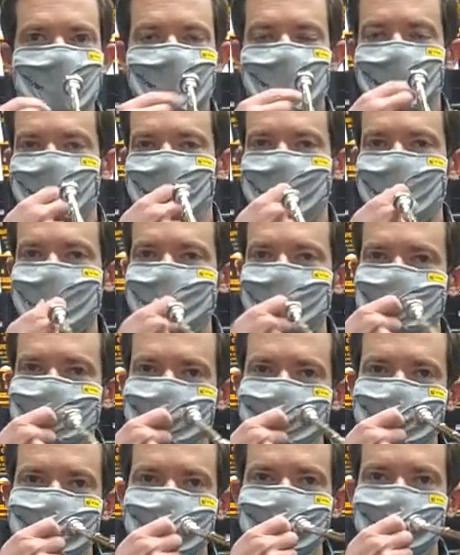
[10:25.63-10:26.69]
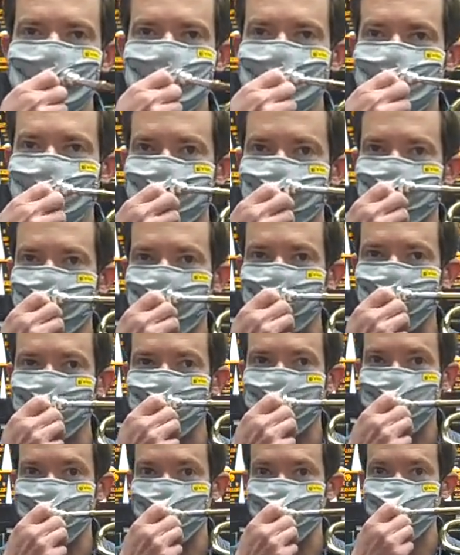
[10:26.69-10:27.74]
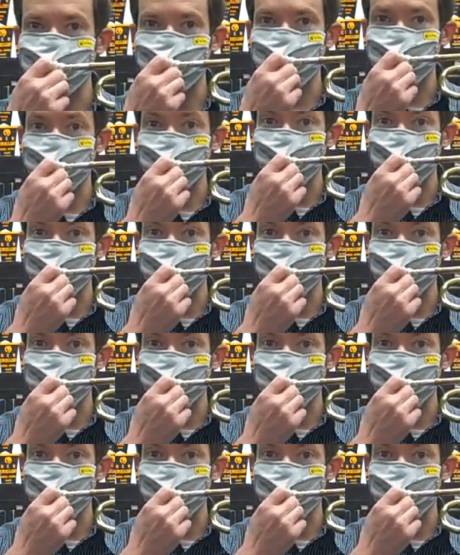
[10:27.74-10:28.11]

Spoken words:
All right? I found that going to